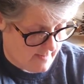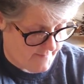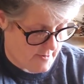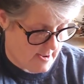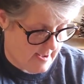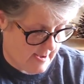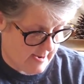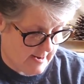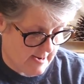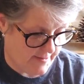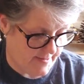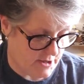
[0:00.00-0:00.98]
if you're not hanging
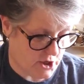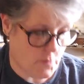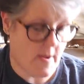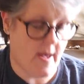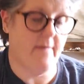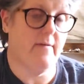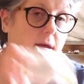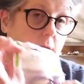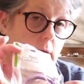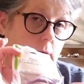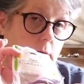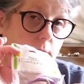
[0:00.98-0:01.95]
anything too heavy.
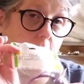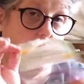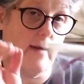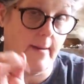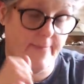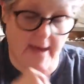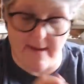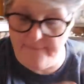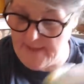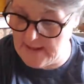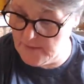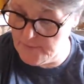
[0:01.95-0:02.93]
So I grabbed that.
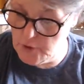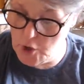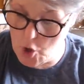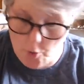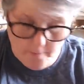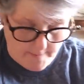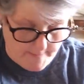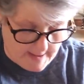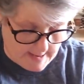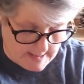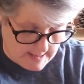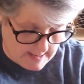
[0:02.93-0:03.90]
That's for gnome
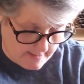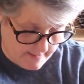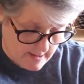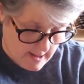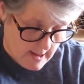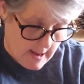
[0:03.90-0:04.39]
making.